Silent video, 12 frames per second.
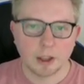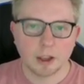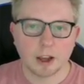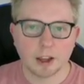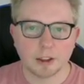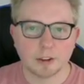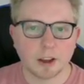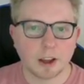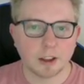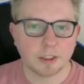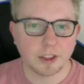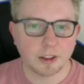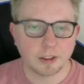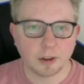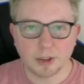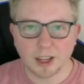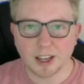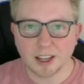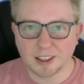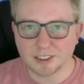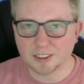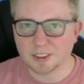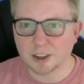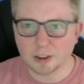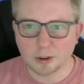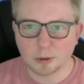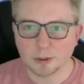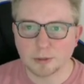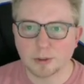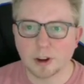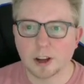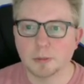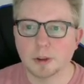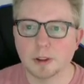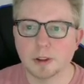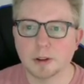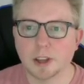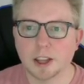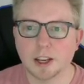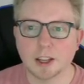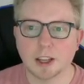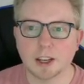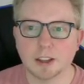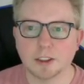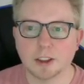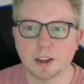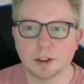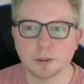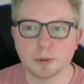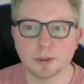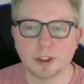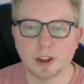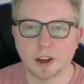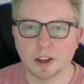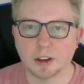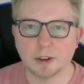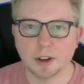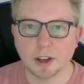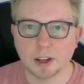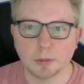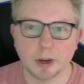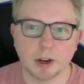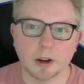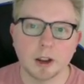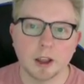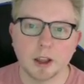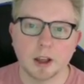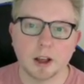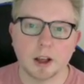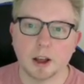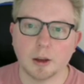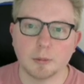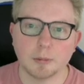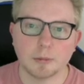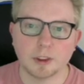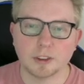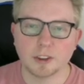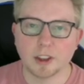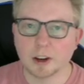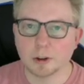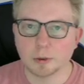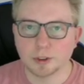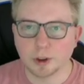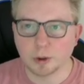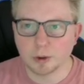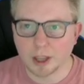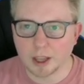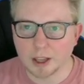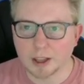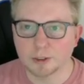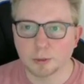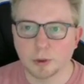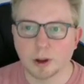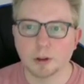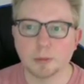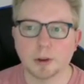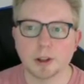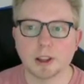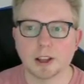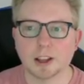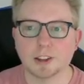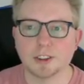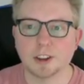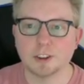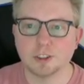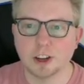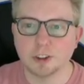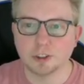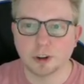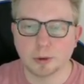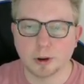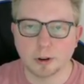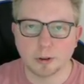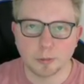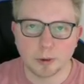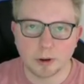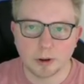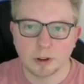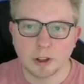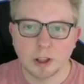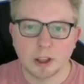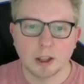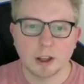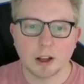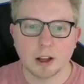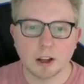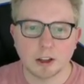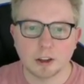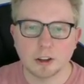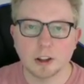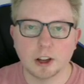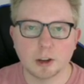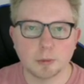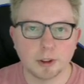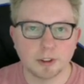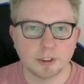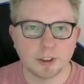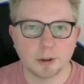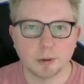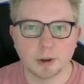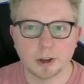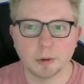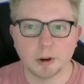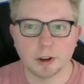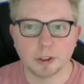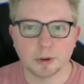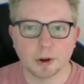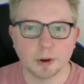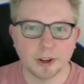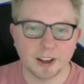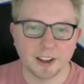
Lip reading: I think locating his sinker was fine, but locating anything else was kind of a nightmare. The slider was okay as well, but like I said, changeup, curveball, good luck placing it where you want to throw it.